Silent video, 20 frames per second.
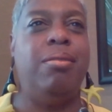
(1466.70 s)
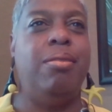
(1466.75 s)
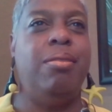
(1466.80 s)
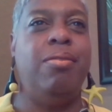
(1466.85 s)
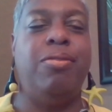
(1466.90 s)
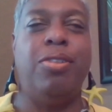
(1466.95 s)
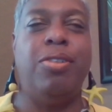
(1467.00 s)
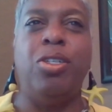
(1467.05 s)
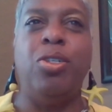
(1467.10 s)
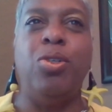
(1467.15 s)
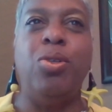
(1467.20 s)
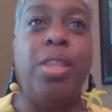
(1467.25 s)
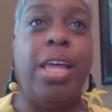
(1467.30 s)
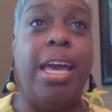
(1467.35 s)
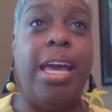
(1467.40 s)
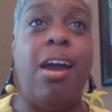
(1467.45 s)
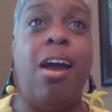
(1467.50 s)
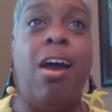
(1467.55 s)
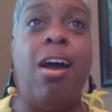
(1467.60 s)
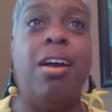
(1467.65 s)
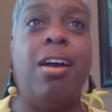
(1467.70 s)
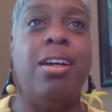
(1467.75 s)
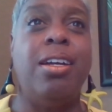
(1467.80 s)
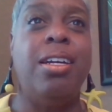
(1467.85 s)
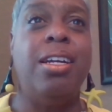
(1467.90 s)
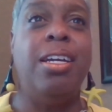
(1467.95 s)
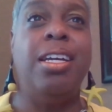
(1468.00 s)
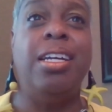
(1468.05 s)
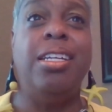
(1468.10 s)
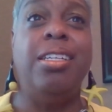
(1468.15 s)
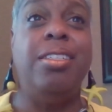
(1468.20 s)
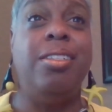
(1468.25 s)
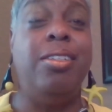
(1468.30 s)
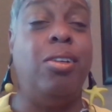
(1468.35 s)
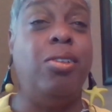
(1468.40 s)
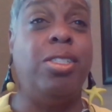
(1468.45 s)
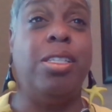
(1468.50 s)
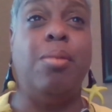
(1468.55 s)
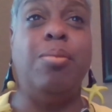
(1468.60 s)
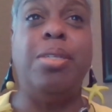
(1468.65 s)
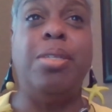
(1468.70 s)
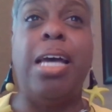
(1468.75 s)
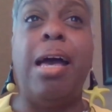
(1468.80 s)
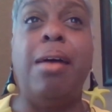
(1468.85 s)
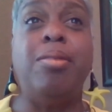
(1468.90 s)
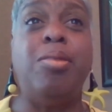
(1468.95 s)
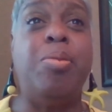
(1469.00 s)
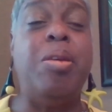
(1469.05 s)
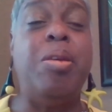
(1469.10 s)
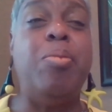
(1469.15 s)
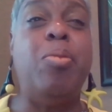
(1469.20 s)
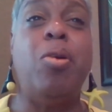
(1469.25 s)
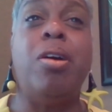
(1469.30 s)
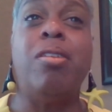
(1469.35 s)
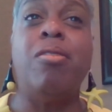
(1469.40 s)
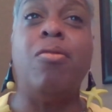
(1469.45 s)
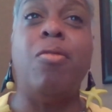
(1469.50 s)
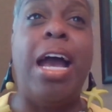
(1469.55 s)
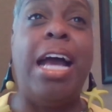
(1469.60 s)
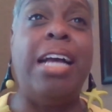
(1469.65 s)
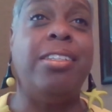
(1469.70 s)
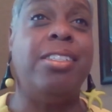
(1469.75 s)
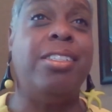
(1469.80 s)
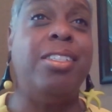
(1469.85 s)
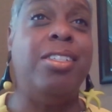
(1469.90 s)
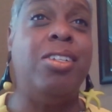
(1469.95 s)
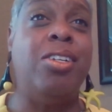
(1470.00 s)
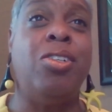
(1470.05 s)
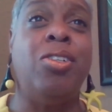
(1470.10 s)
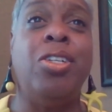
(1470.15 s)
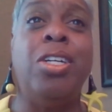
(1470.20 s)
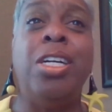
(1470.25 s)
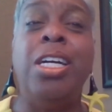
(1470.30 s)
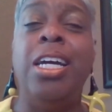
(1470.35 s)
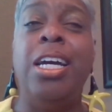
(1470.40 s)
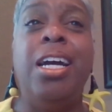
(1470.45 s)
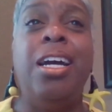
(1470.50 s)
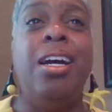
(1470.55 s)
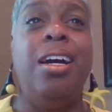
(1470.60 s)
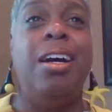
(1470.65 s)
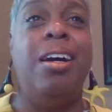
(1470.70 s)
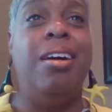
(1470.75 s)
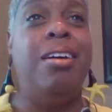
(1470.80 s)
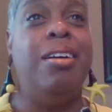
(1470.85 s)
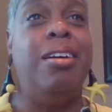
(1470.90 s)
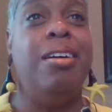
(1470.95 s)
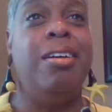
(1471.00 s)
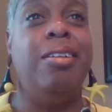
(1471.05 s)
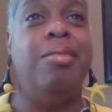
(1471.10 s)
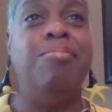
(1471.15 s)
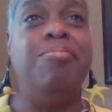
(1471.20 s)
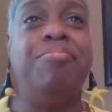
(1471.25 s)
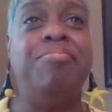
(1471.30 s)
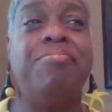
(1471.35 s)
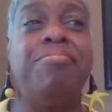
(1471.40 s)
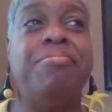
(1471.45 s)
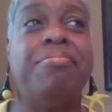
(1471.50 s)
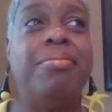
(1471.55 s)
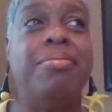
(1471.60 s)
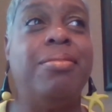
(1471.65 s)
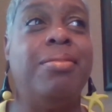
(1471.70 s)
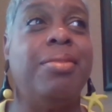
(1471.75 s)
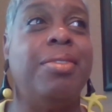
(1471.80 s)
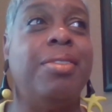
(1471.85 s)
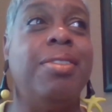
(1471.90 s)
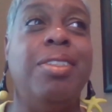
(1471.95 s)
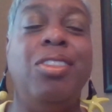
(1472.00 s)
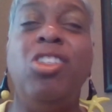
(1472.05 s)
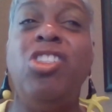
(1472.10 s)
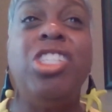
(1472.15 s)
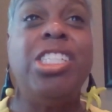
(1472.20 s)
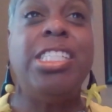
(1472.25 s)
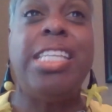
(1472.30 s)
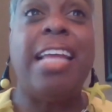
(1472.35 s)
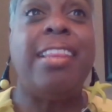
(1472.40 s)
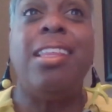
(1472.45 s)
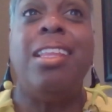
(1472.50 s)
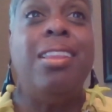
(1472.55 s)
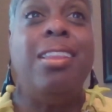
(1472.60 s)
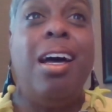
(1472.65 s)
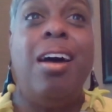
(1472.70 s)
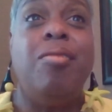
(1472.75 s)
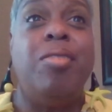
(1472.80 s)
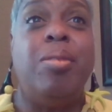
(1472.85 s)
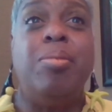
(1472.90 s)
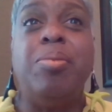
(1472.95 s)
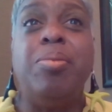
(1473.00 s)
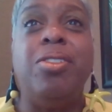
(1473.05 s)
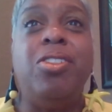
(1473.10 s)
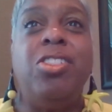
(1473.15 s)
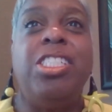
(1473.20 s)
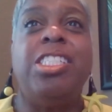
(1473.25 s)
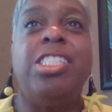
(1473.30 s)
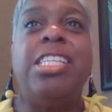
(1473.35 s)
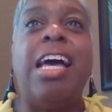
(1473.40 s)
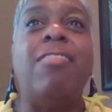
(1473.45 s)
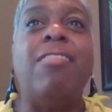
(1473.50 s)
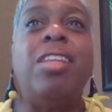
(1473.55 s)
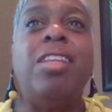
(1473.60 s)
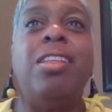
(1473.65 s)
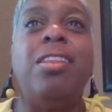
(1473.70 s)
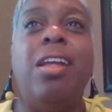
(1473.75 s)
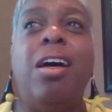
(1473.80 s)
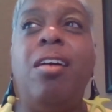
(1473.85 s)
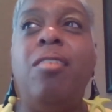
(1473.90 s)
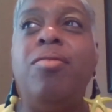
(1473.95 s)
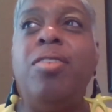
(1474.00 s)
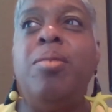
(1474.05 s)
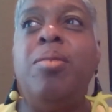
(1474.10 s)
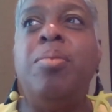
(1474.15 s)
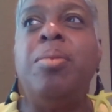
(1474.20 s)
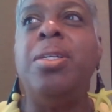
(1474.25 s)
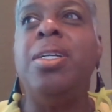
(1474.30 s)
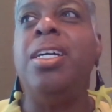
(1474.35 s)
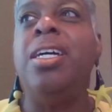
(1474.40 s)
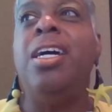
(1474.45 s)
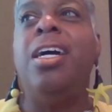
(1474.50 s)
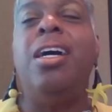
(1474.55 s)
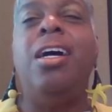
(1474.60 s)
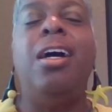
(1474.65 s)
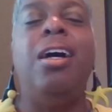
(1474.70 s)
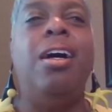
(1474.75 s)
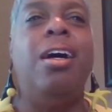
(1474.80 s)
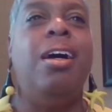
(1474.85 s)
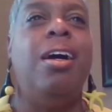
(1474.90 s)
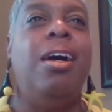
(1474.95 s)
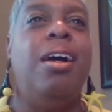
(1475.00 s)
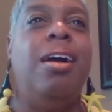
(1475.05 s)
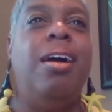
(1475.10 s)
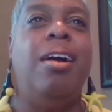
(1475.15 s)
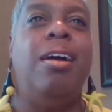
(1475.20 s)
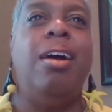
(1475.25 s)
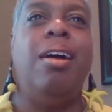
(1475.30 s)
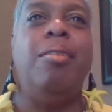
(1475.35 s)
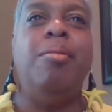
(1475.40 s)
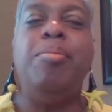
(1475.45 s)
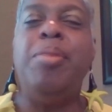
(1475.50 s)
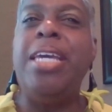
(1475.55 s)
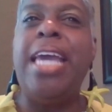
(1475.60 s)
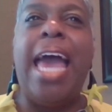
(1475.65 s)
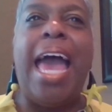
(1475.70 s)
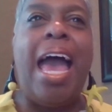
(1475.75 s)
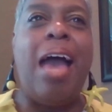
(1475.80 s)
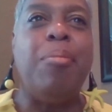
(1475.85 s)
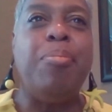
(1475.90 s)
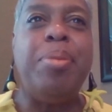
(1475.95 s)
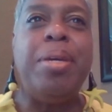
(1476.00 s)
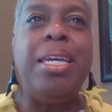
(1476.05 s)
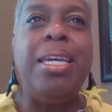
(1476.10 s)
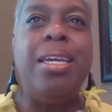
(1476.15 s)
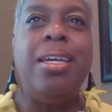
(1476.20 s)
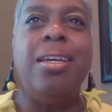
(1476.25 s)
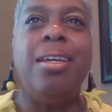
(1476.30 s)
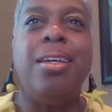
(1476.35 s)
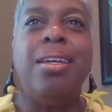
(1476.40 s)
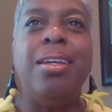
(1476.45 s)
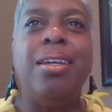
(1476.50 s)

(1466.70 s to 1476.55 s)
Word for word: for who they are. You know, sometimes people are irrational. You just have to love them. You just have to love them. Be happy.